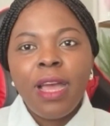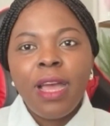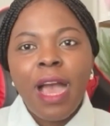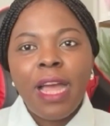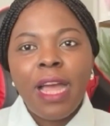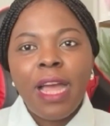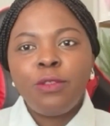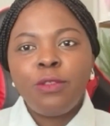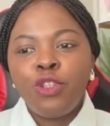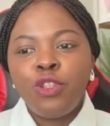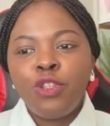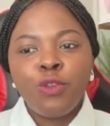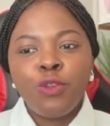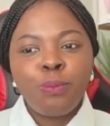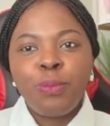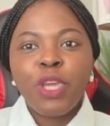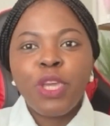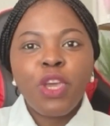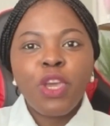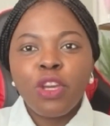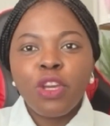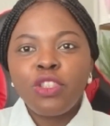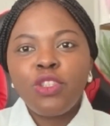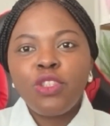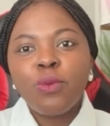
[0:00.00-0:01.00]
and
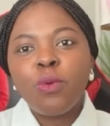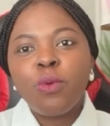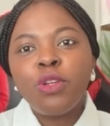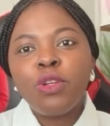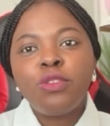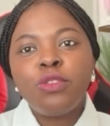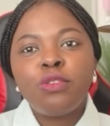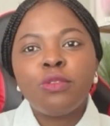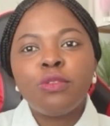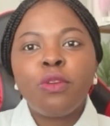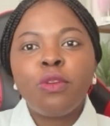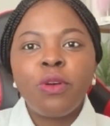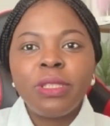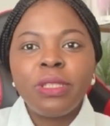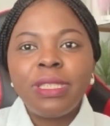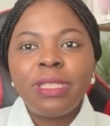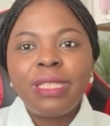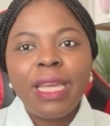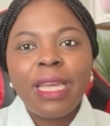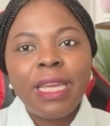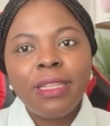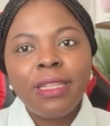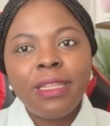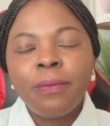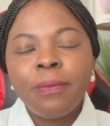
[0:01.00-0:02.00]
because you want to
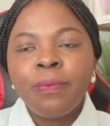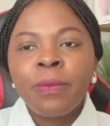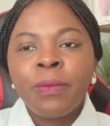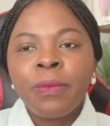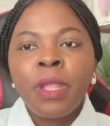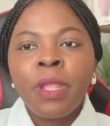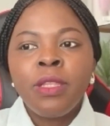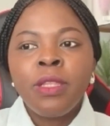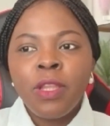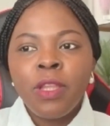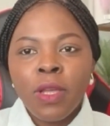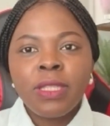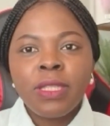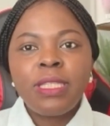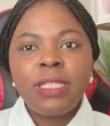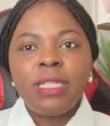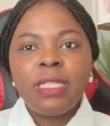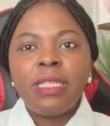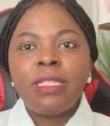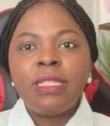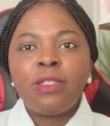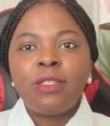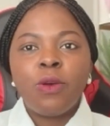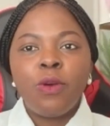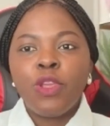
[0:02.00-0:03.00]
contain
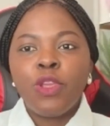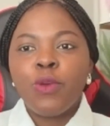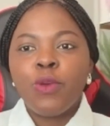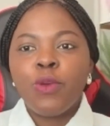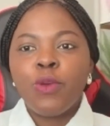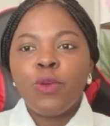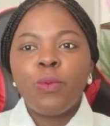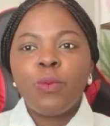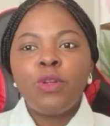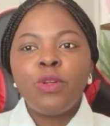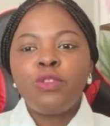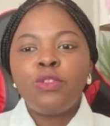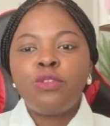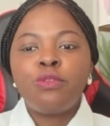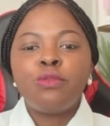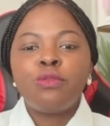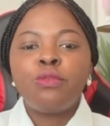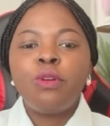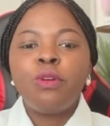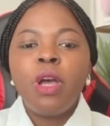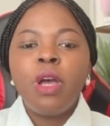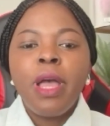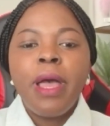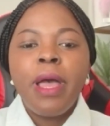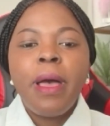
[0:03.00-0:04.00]
nurses or you want to